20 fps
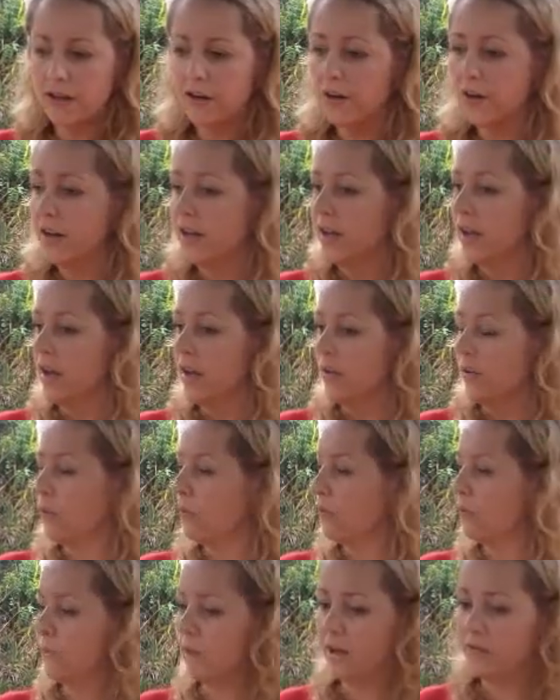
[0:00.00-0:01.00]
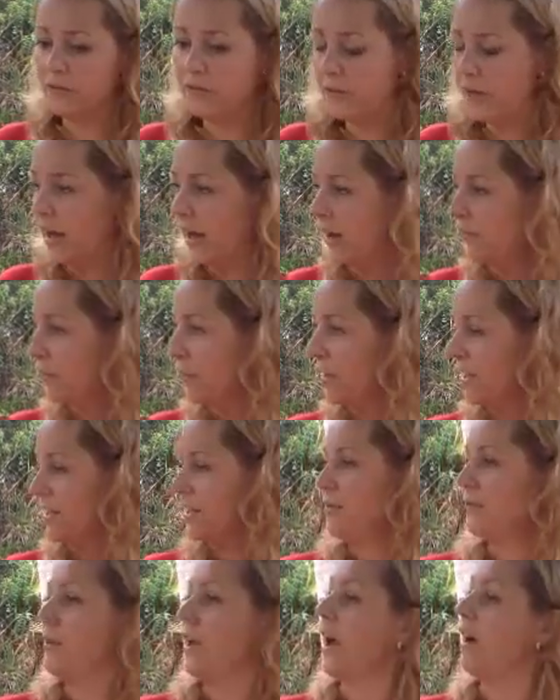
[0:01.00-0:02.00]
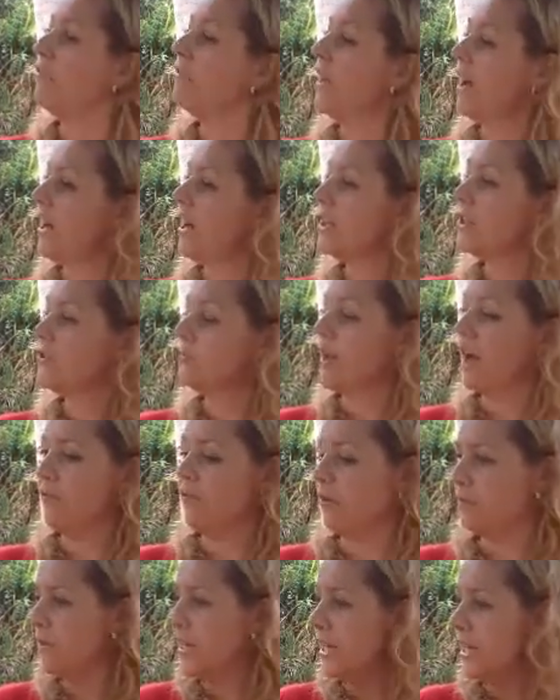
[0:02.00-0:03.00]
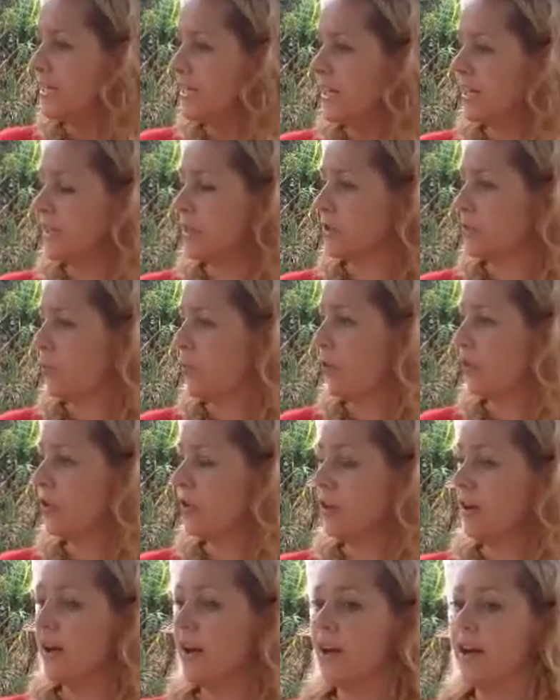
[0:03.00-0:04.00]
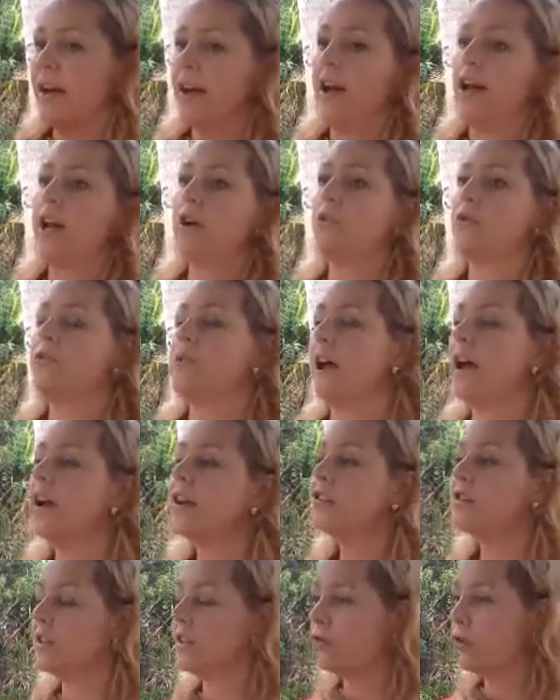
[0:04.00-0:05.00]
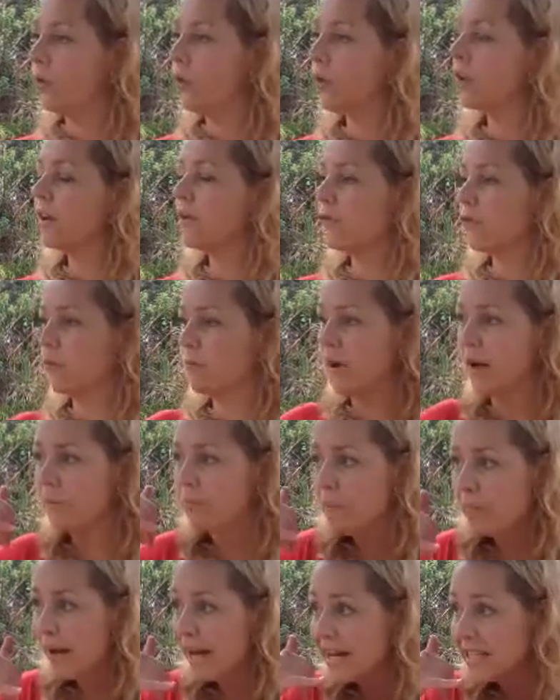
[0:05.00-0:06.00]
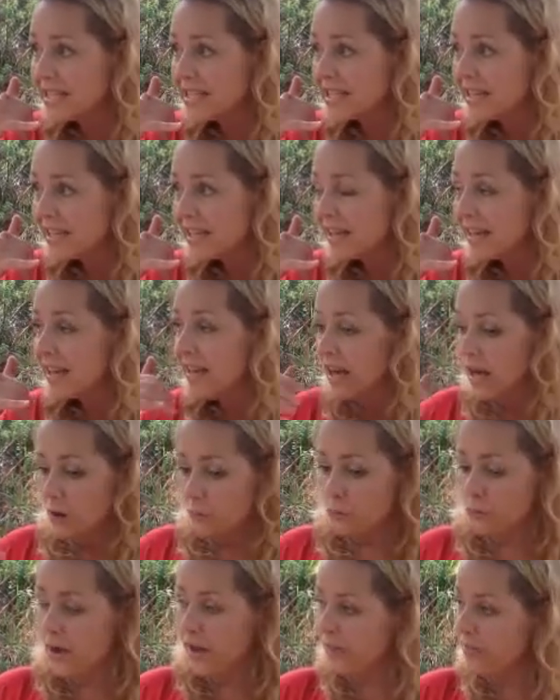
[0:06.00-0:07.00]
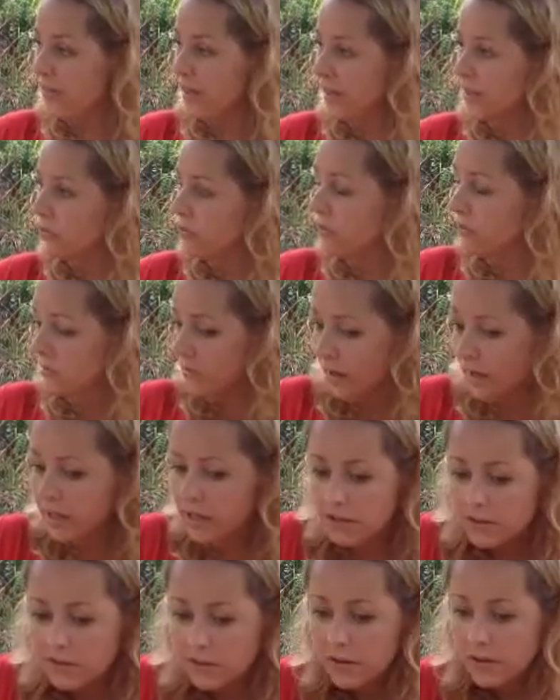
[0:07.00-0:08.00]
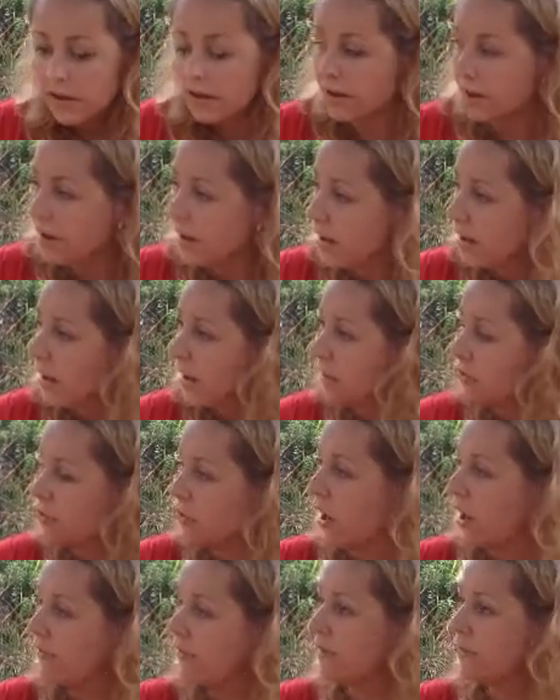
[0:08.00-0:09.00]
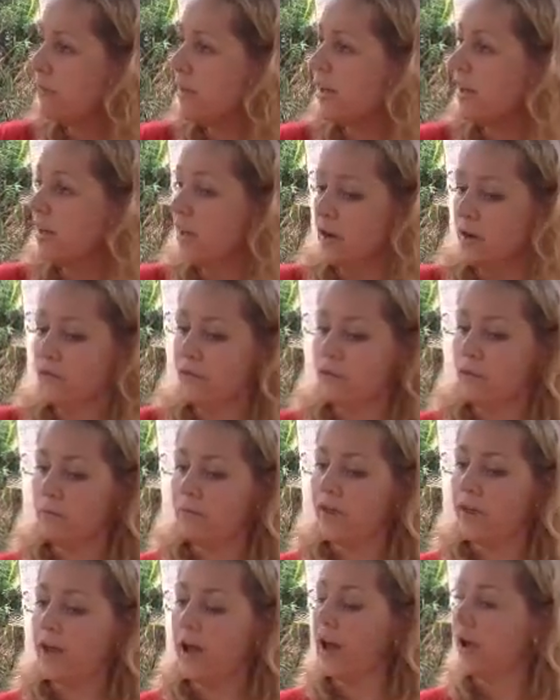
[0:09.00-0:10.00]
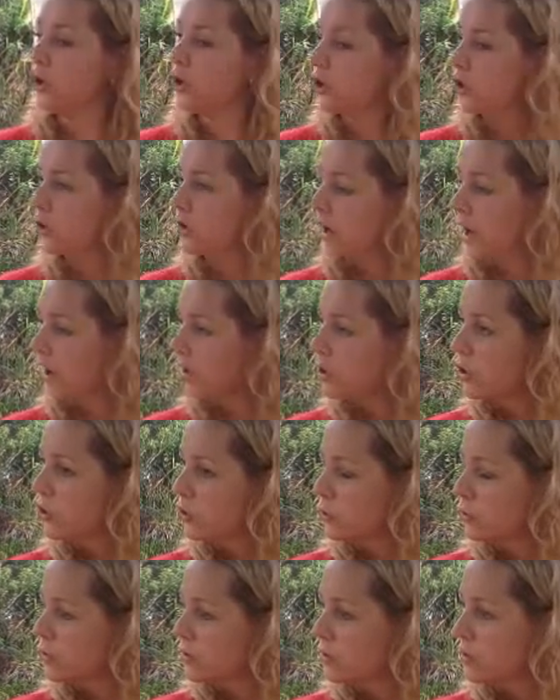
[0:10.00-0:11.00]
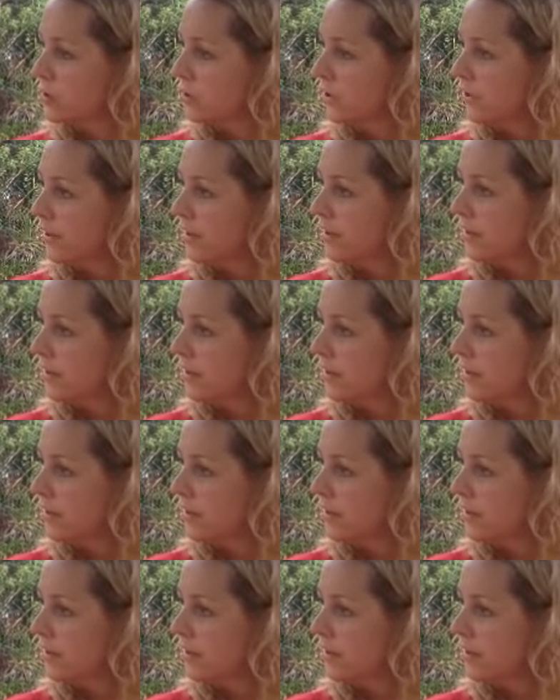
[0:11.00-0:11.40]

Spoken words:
here. We have this, we have that. We have a meeting, it's important. And I was actually talking from my bed when they like driving me from the acute